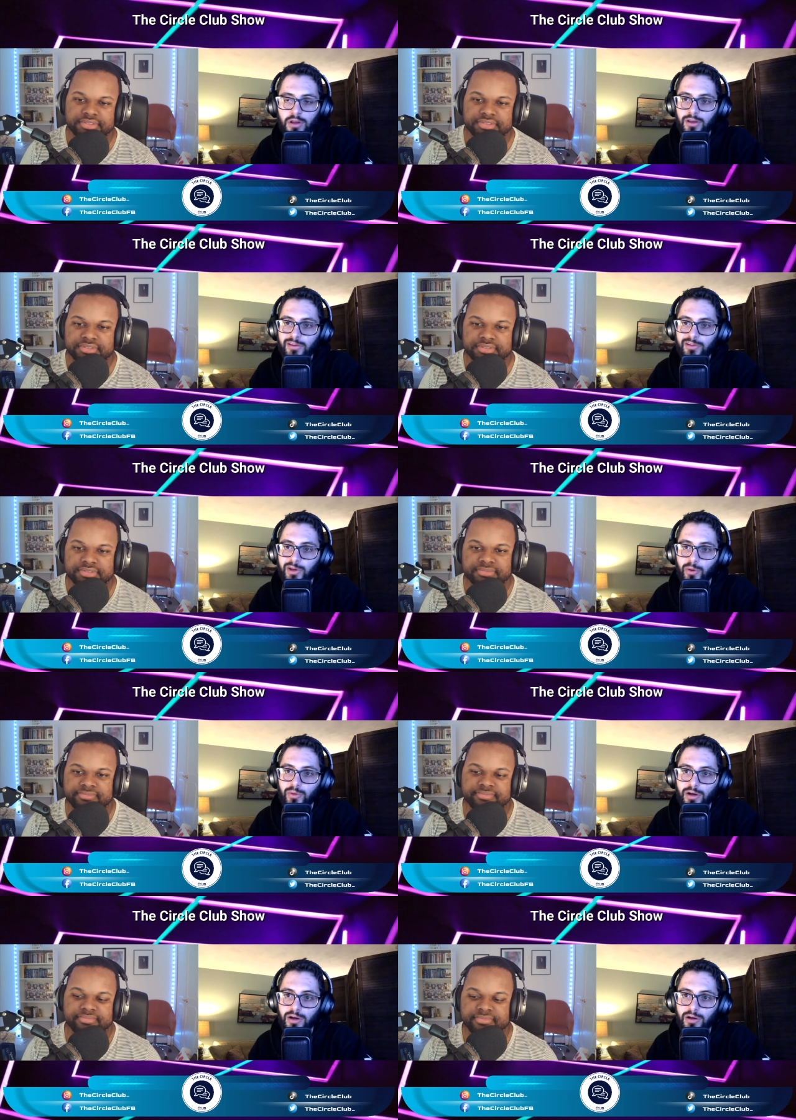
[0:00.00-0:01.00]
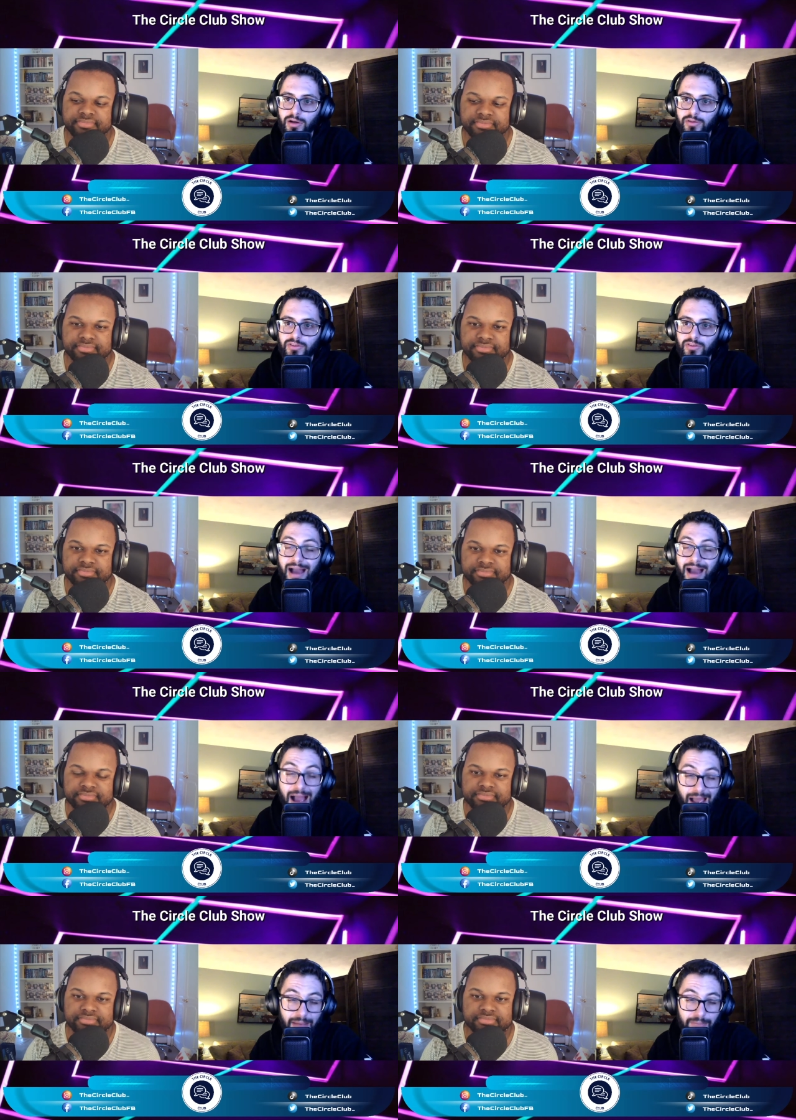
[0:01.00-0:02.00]
Speaker 1: So the
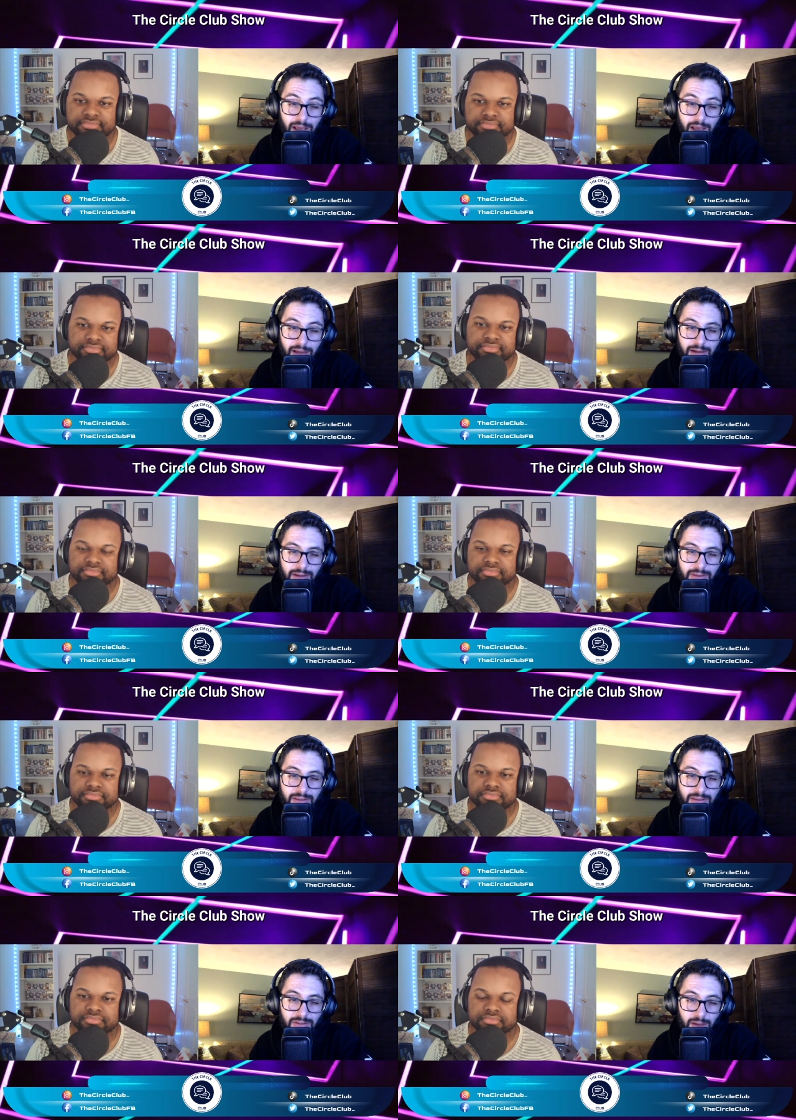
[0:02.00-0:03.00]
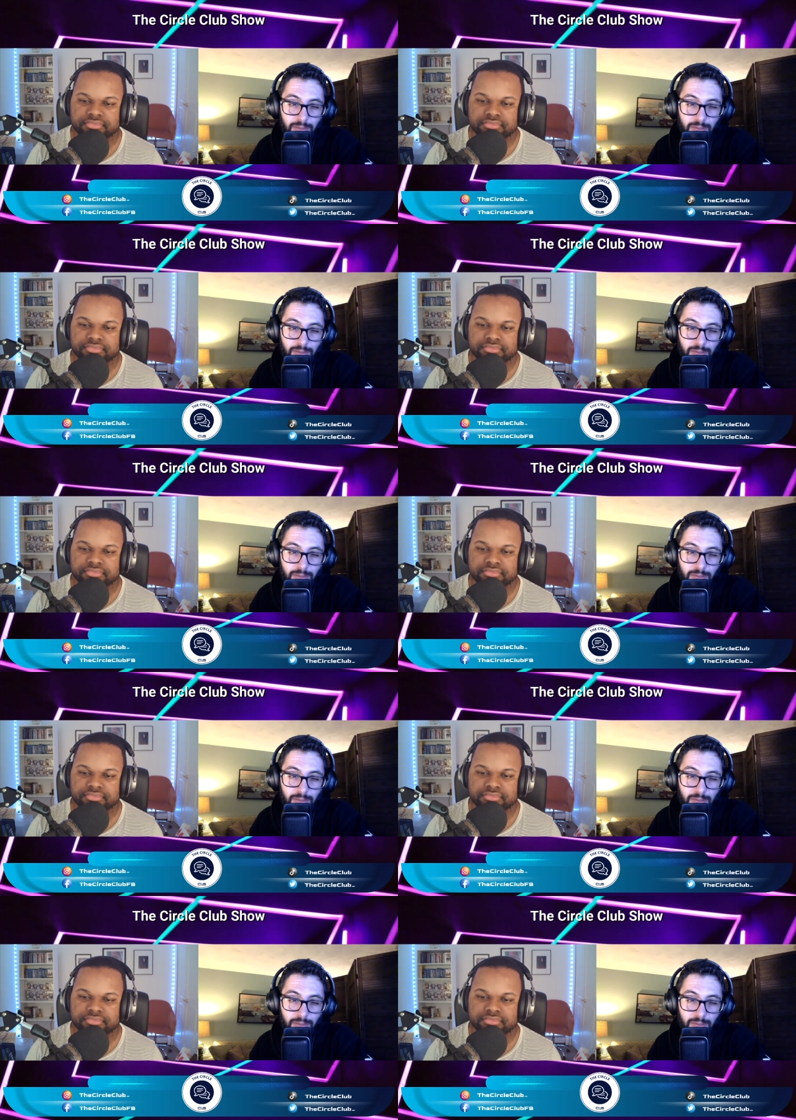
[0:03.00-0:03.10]
timeline, I think the time